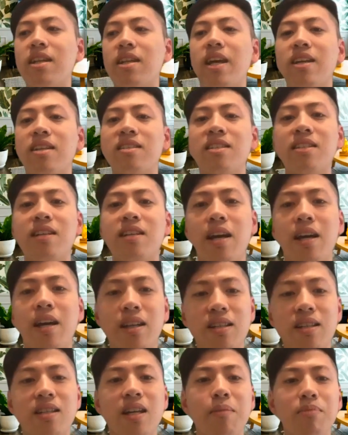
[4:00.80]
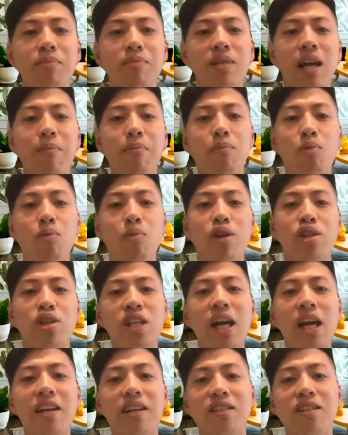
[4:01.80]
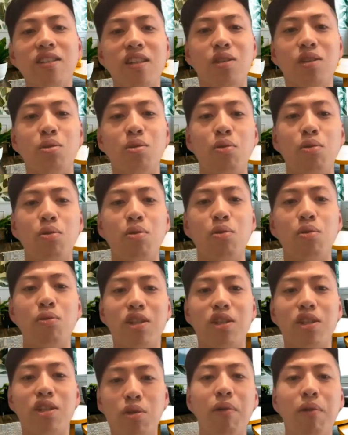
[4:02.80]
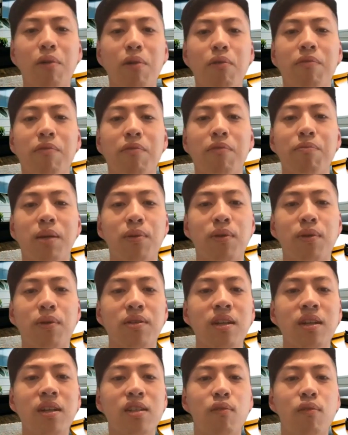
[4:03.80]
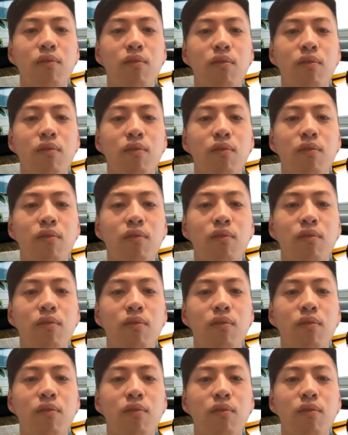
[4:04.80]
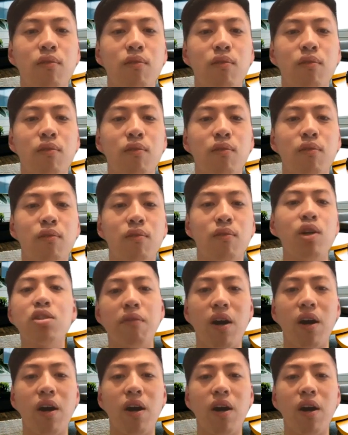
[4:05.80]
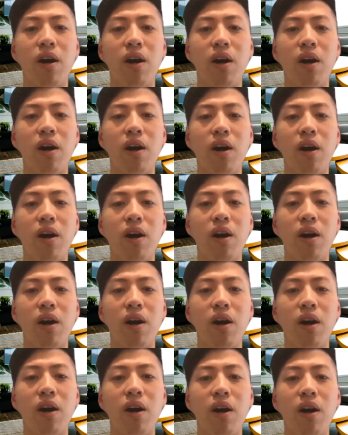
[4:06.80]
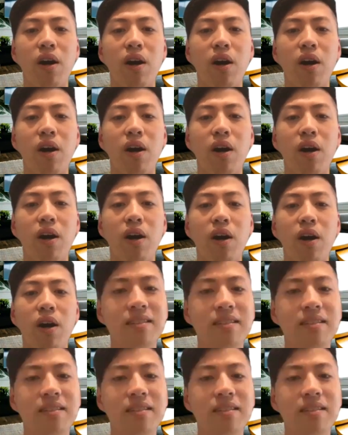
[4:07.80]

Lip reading: at the same time more challenging to interact with people. So what's your thought on these type of things?